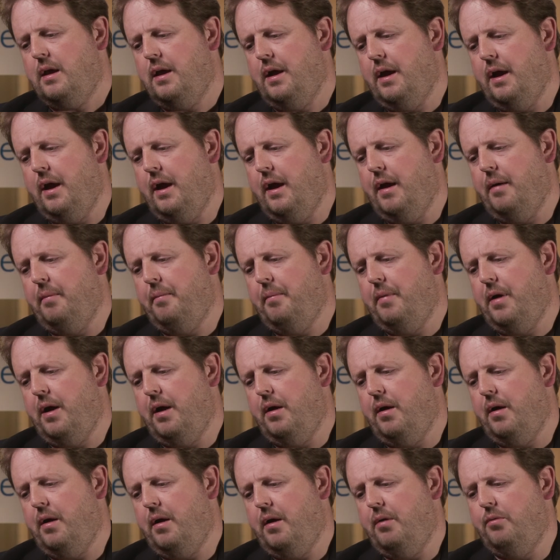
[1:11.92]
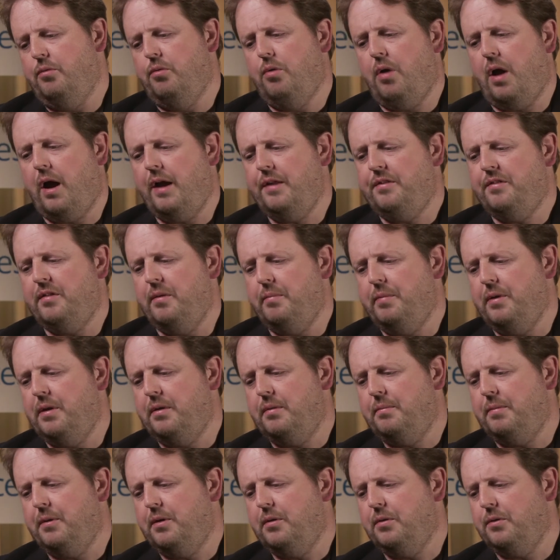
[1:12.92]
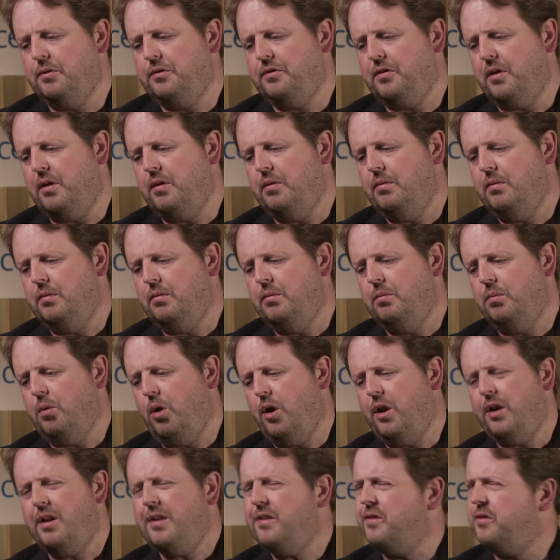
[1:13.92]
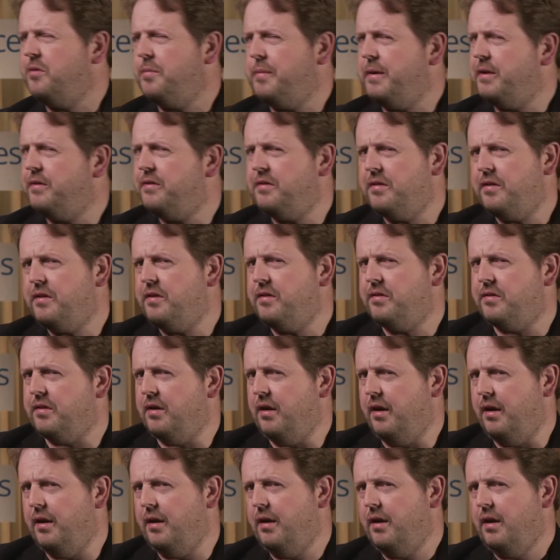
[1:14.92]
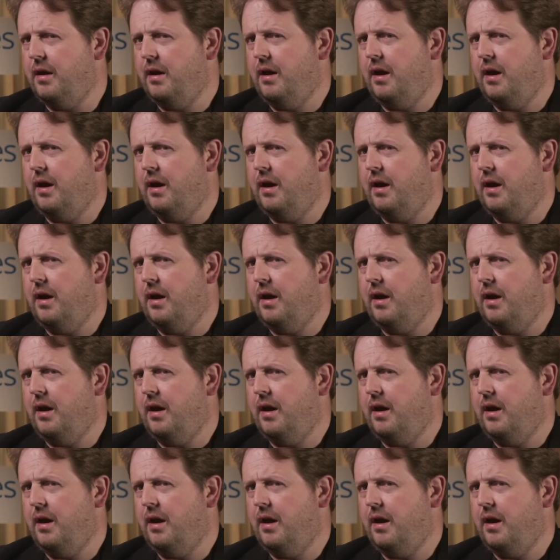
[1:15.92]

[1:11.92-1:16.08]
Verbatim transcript: um, a, a, writer, but but also what it is to be a citizen.